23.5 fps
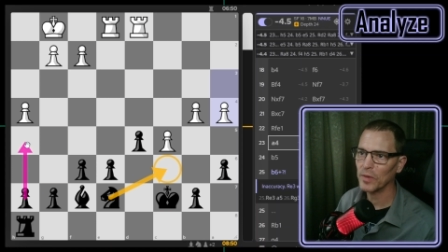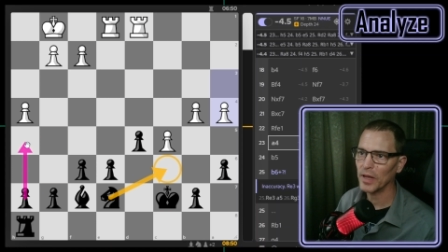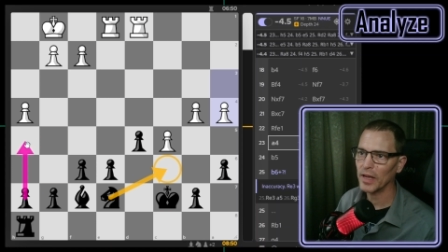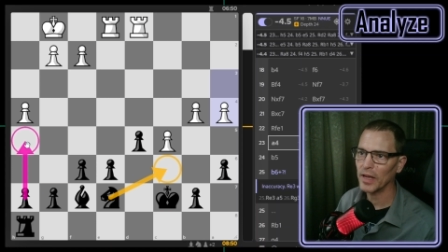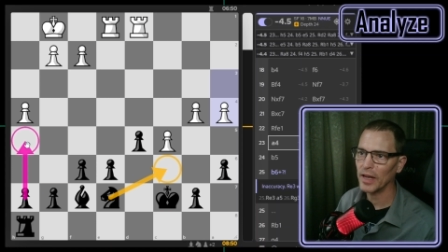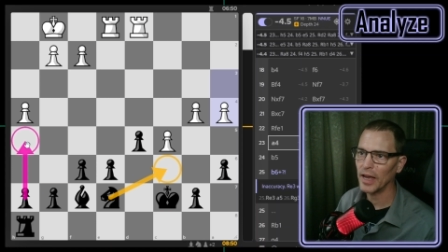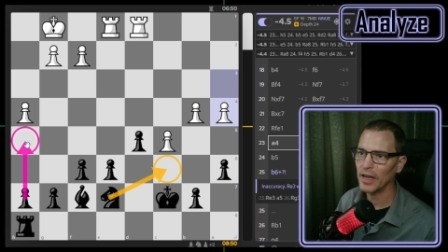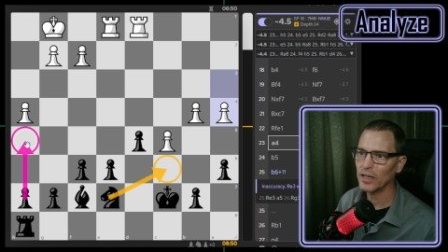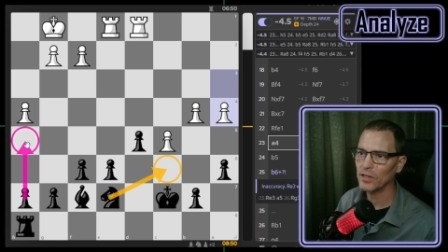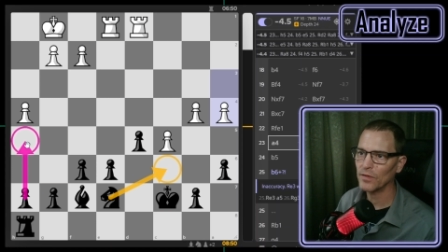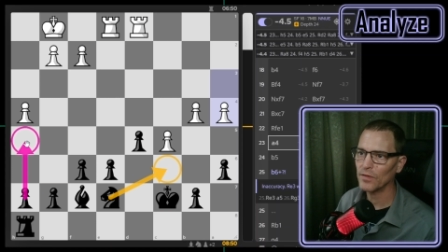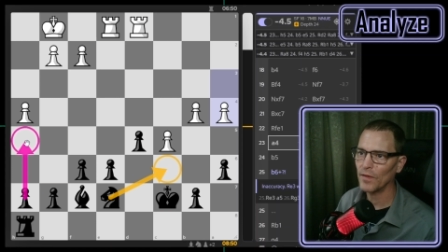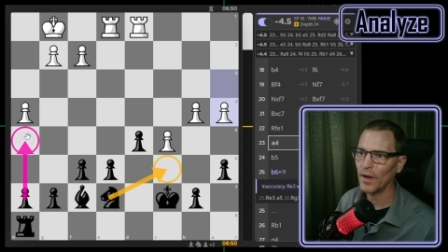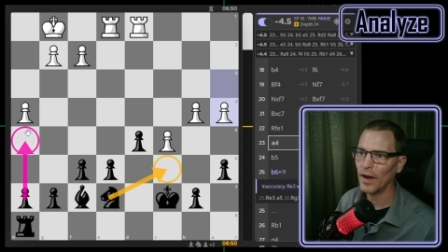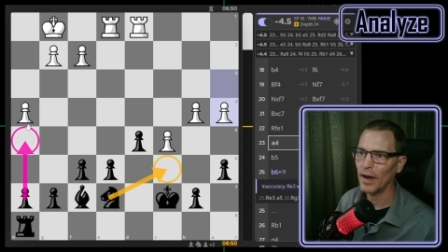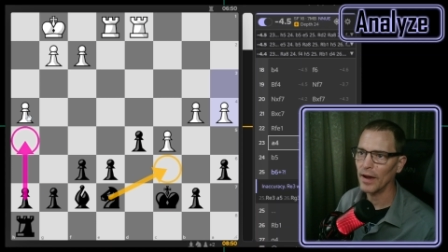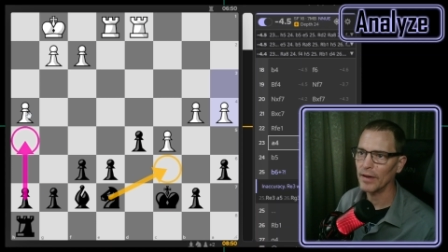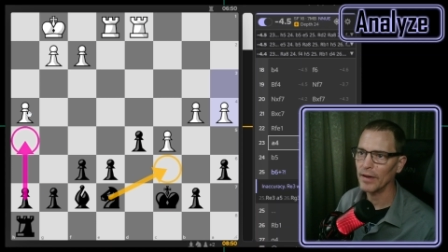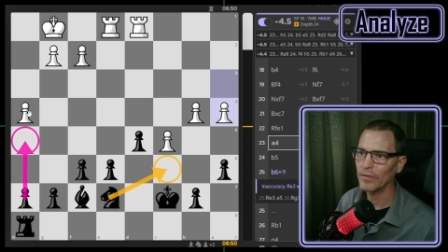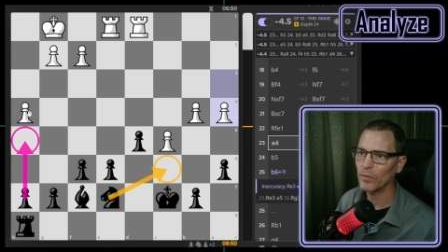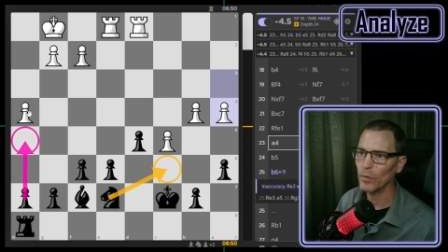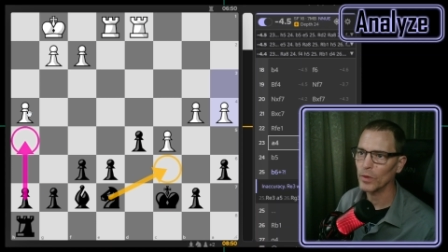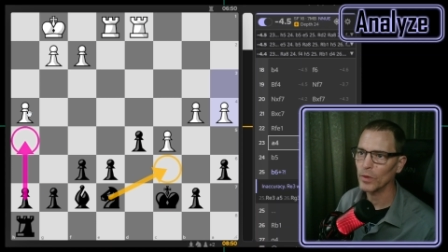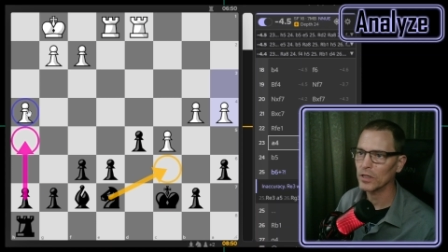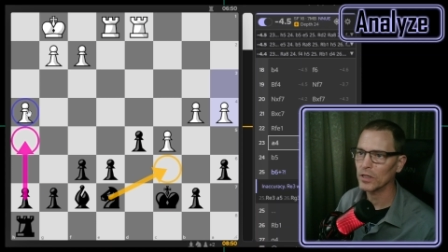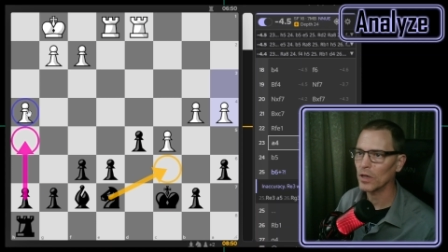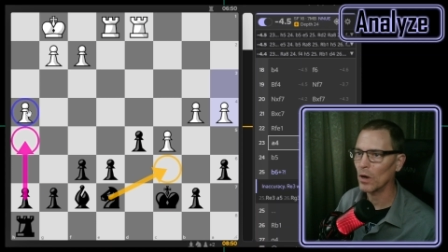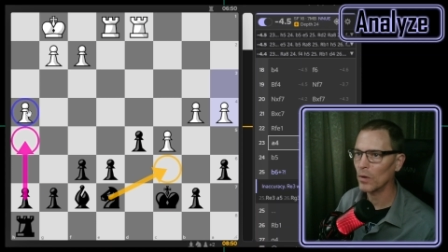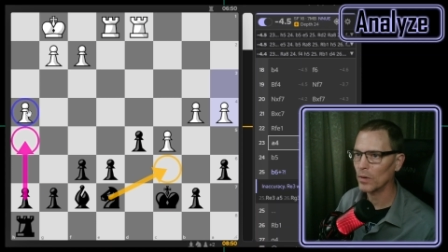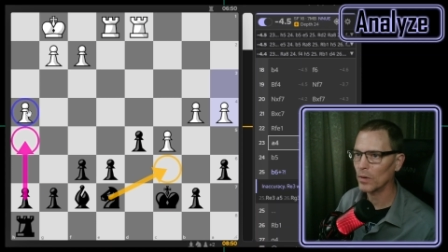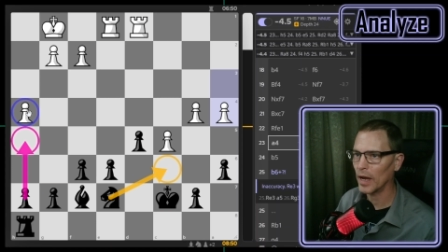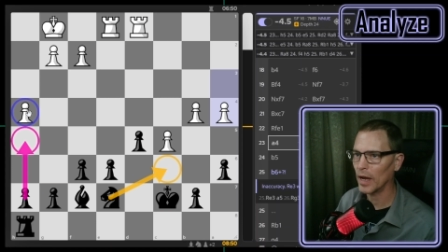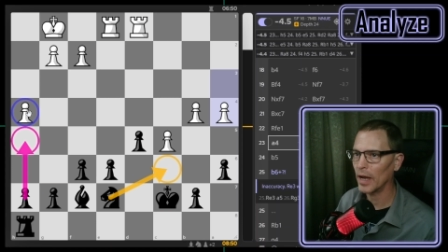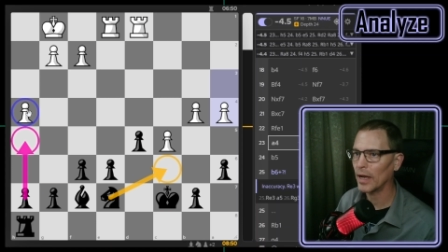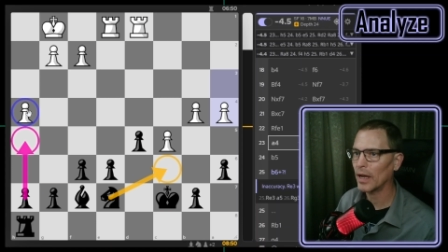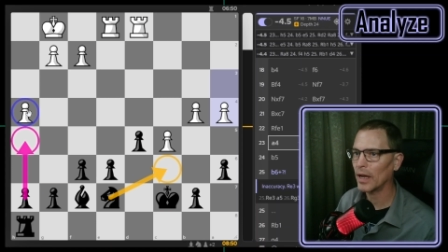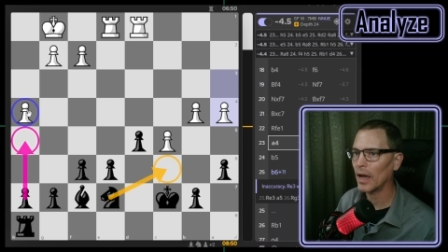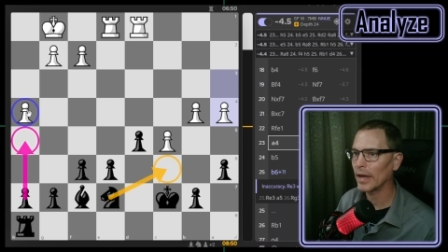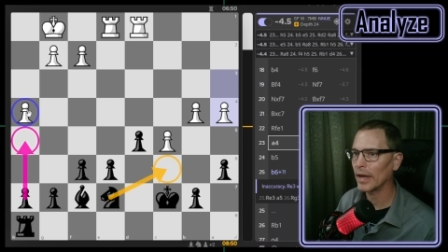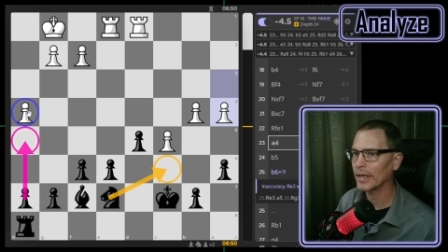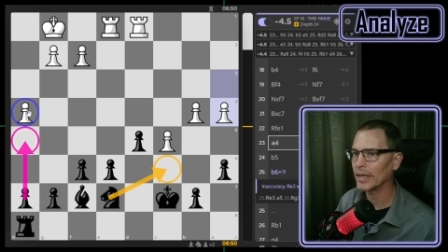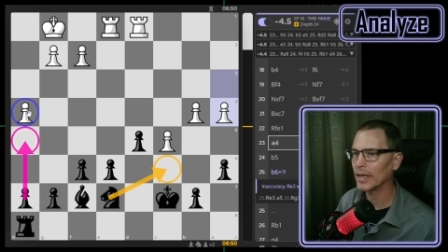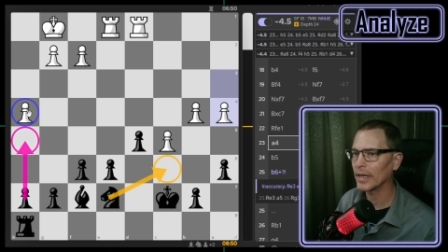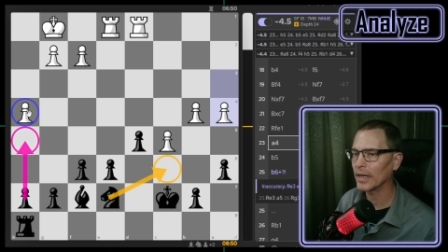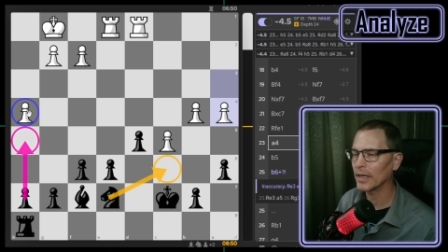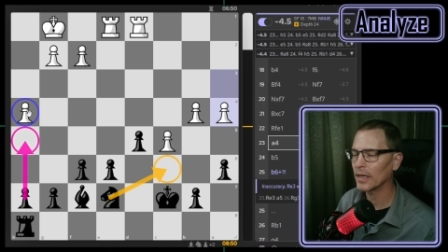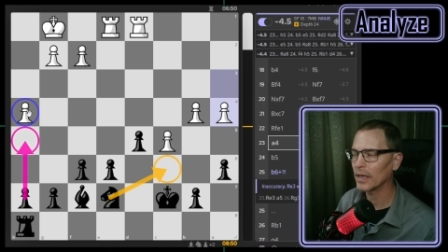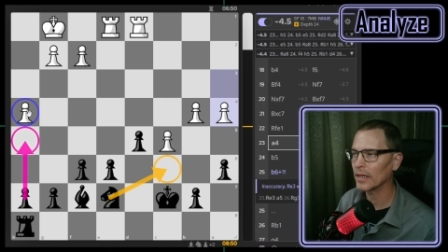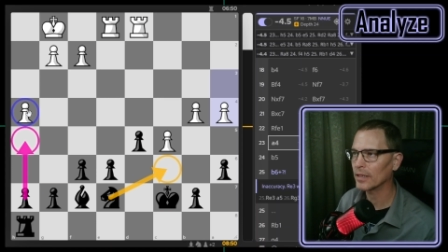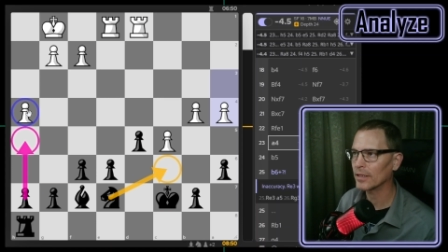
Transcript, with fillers: played h5, which, okay, I get it.